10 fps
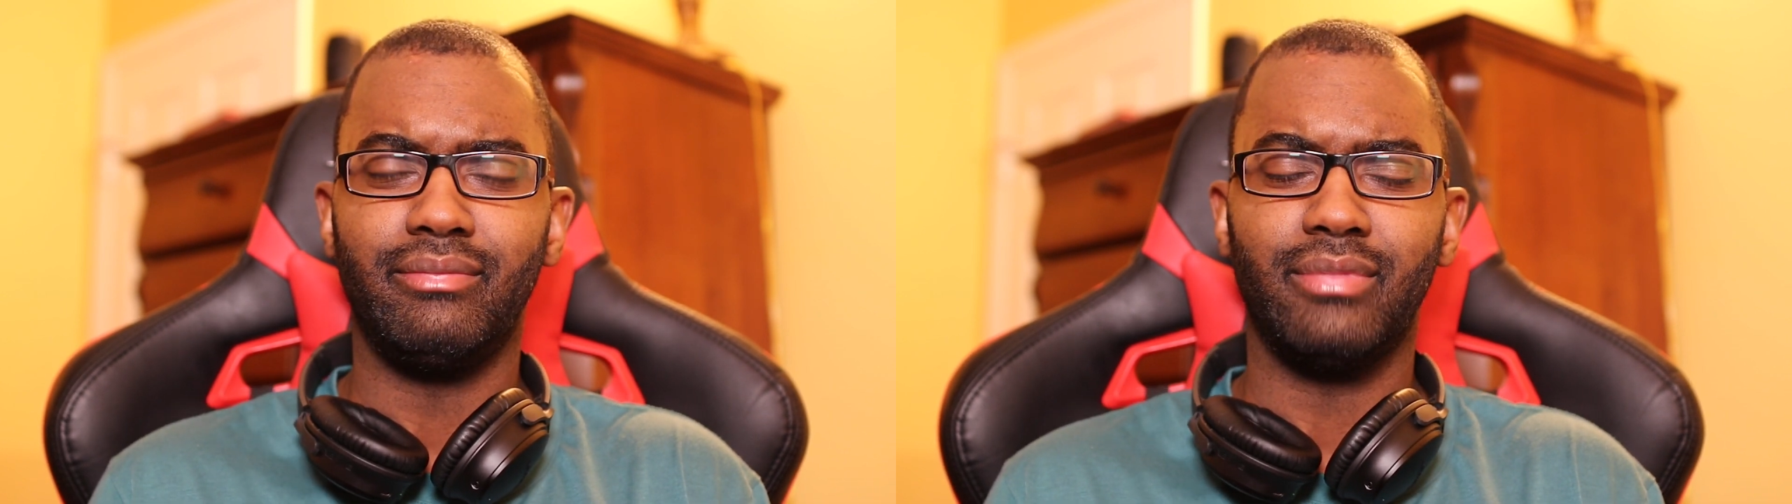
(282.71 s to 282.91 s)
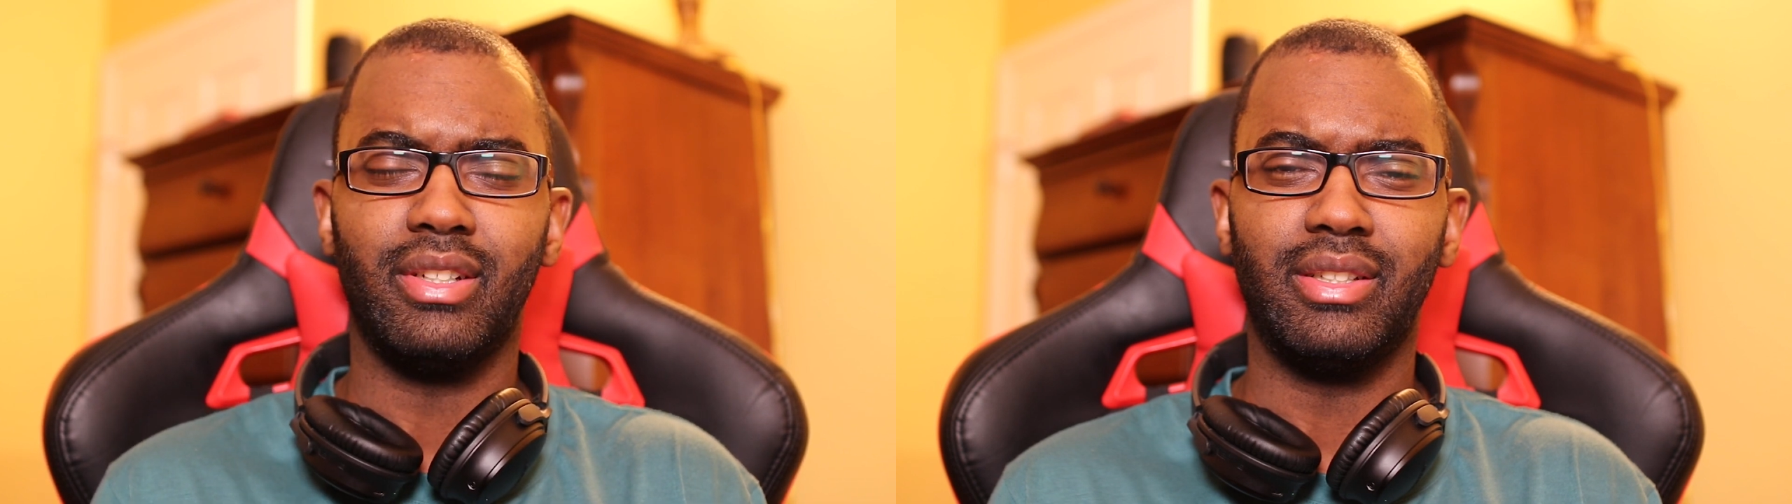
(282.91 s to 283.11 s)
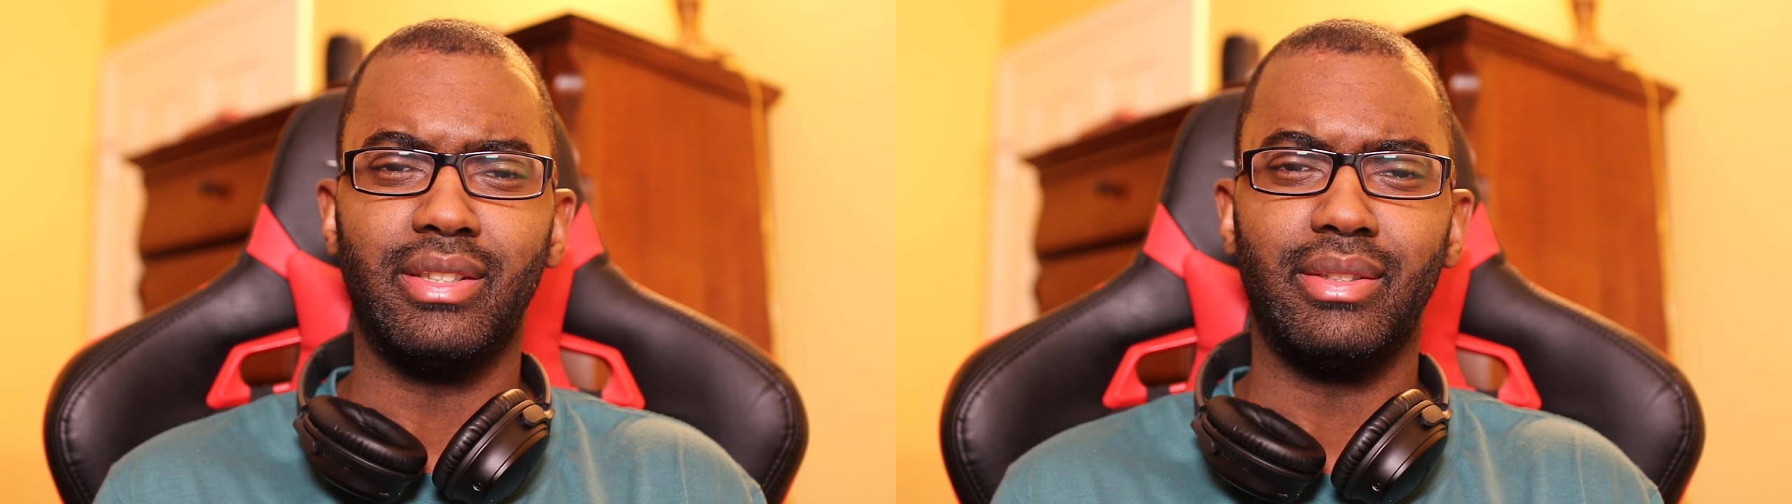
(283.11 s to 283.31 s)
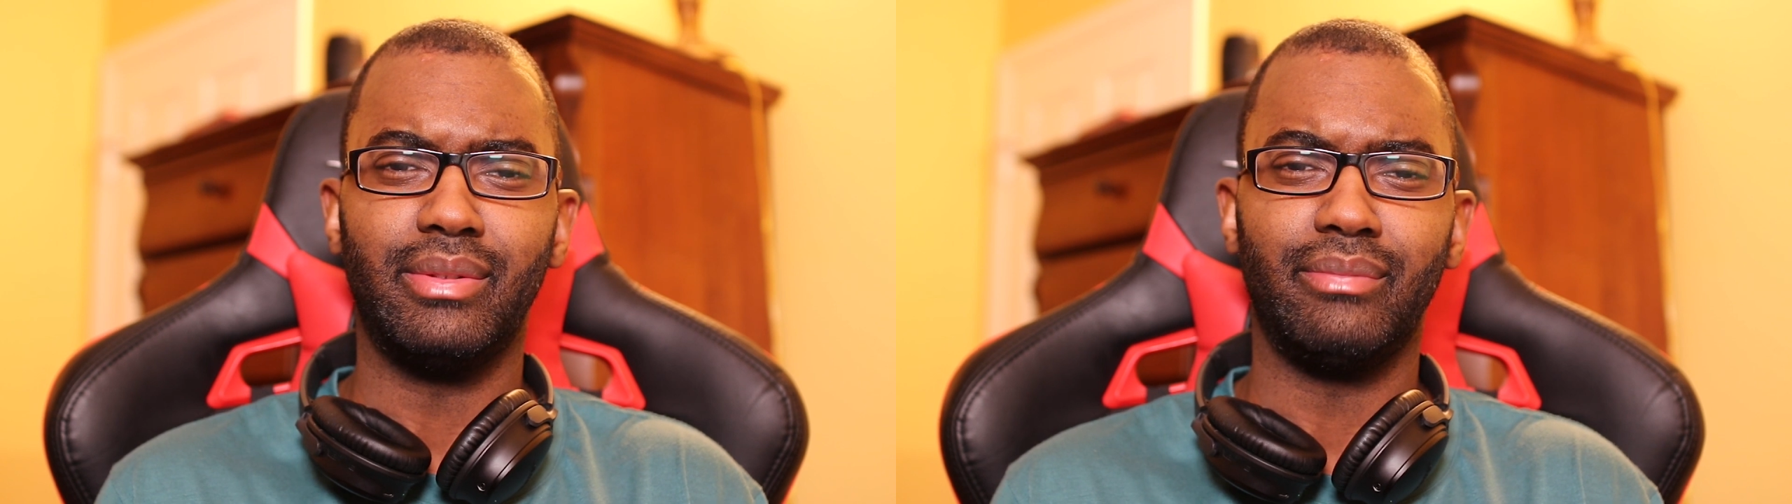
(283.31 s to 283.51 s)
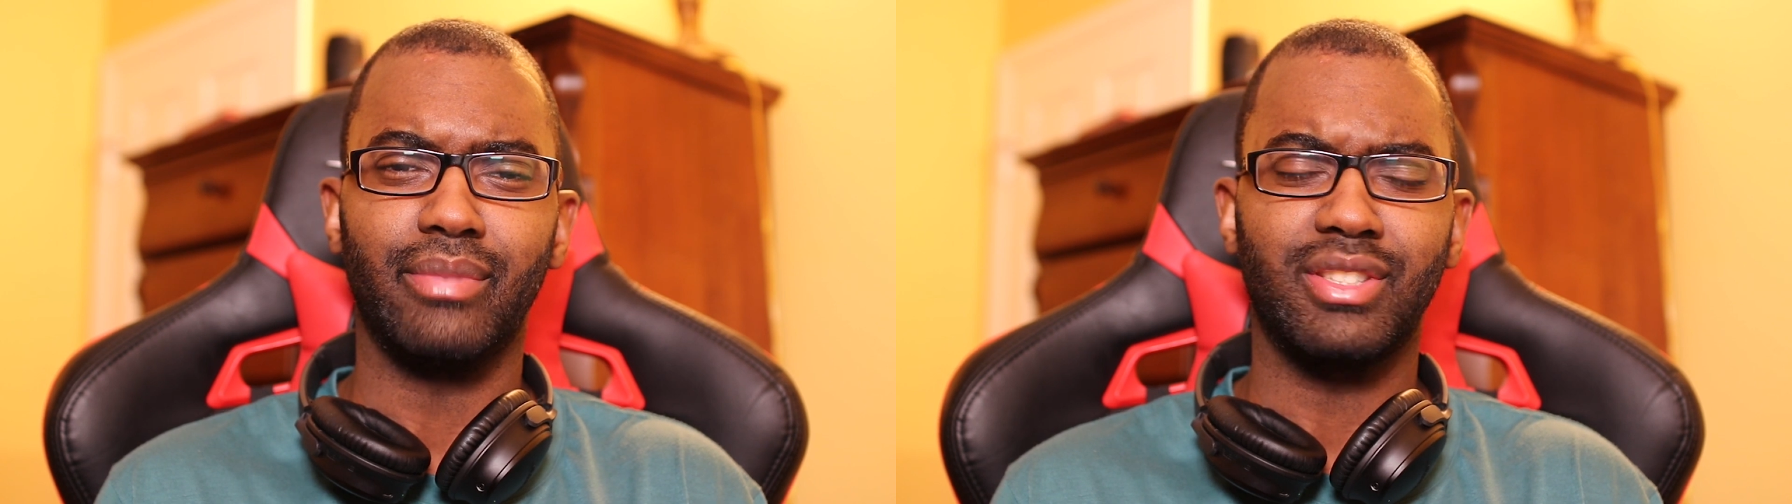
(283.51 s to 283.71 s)

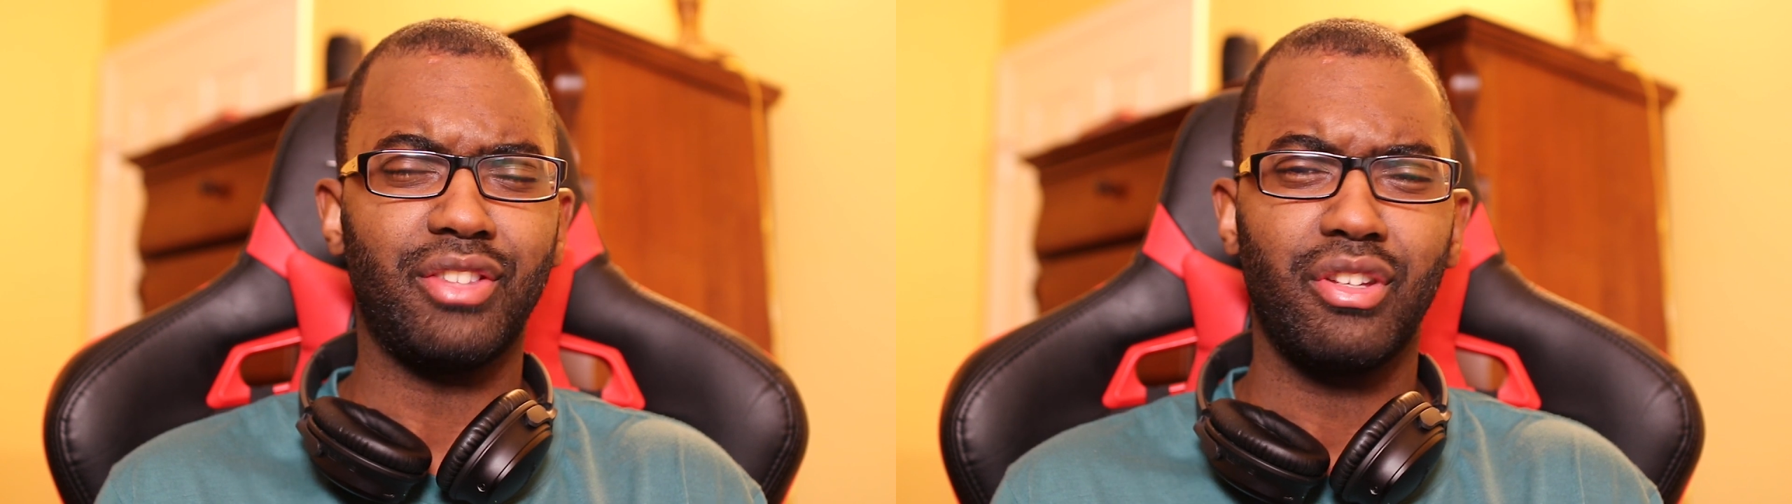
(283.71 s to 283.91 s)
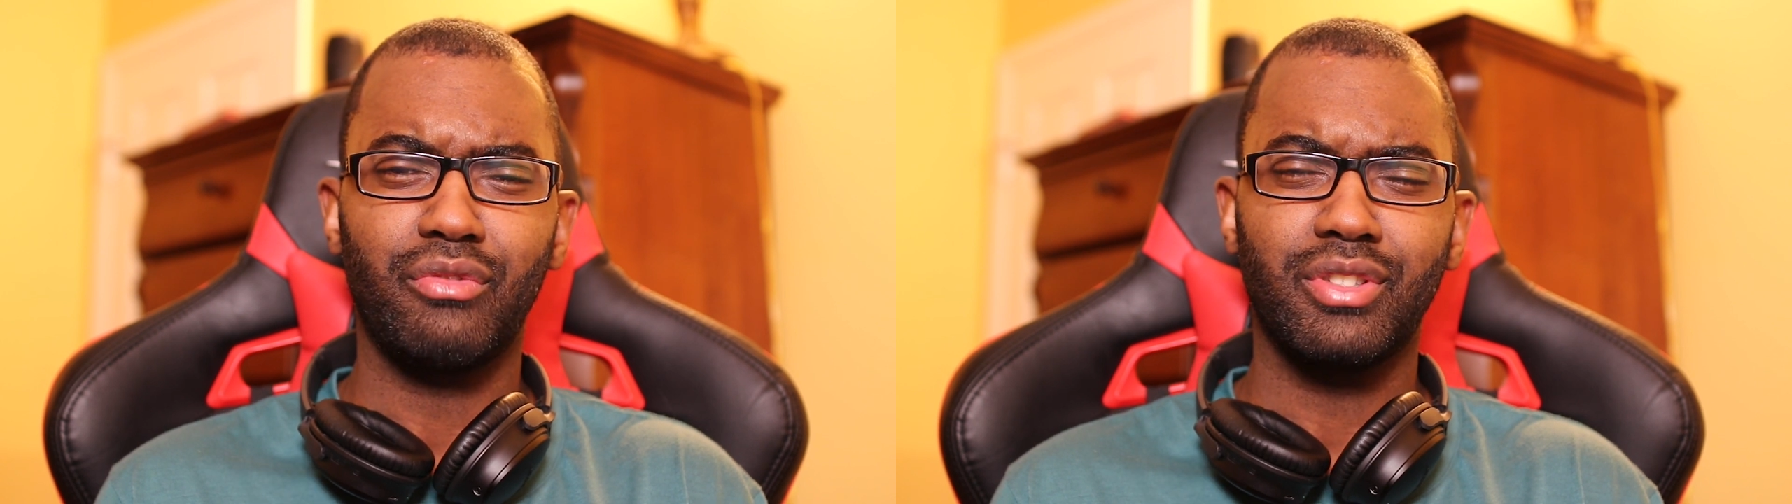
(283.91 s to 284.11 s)
Because I thought,